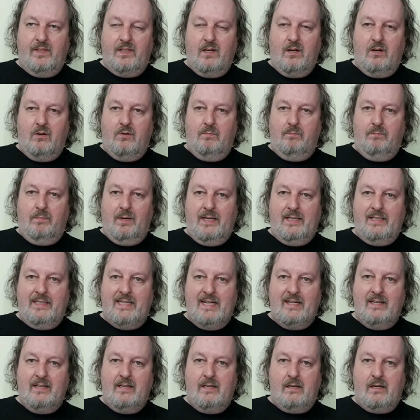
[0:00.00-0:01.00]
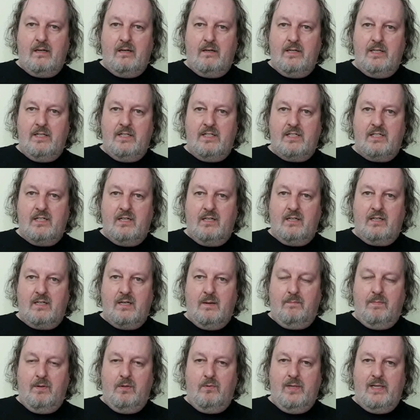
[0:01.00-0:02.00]
on Playtendo Guys a
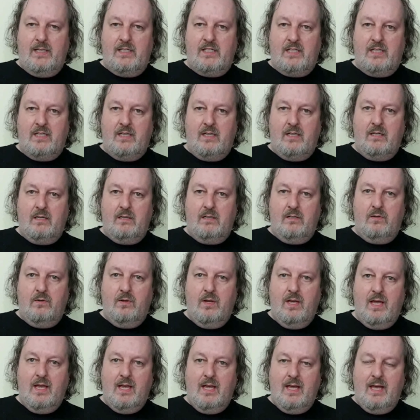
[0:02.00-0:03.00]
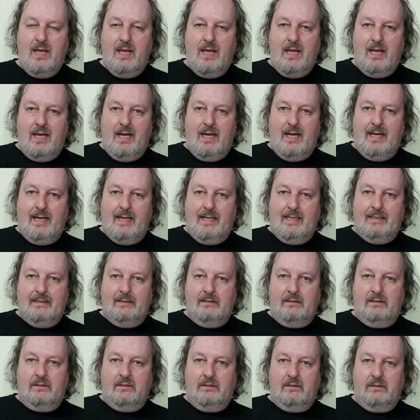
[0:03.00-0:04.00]
couple of weeks ago,
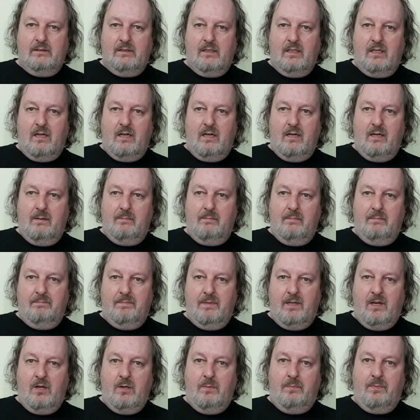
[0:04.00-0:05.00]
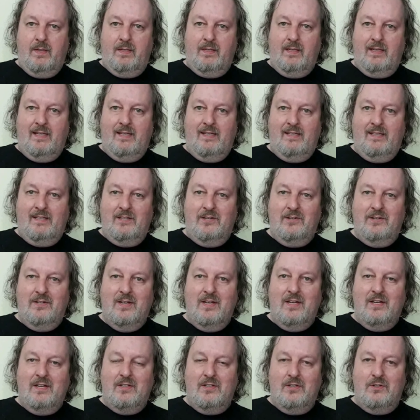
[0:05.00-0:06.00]
and I'm hoping
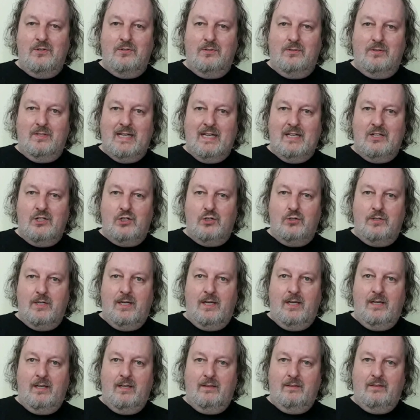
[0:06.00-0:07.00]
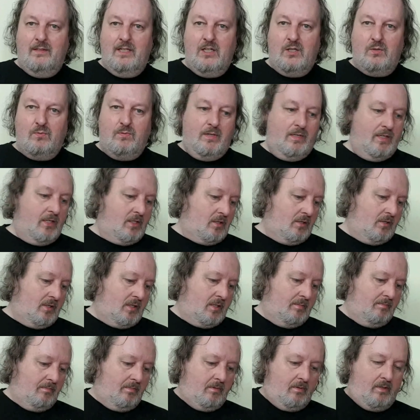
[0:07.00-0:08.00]
you'll enjoy this one. It's got
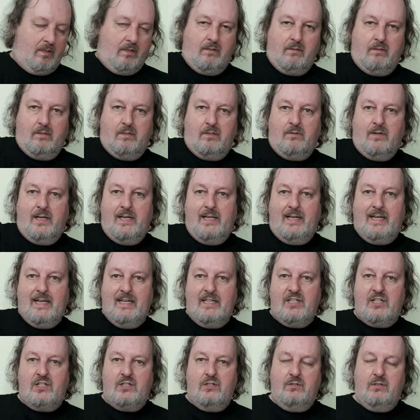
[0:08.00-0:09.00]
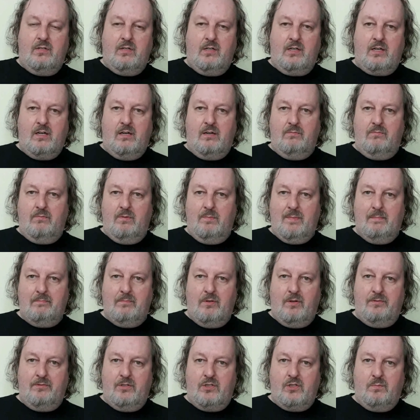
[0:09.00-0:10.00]
some great guests on. I can't remember
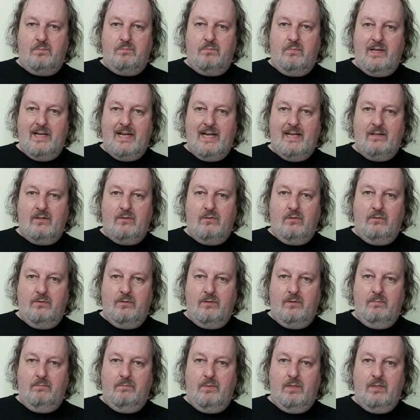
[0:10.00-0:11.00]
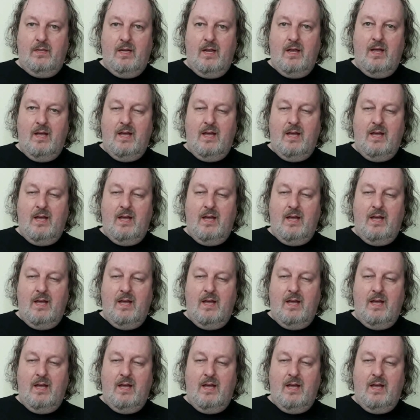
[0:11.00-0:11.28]
off the top of my head all of them, but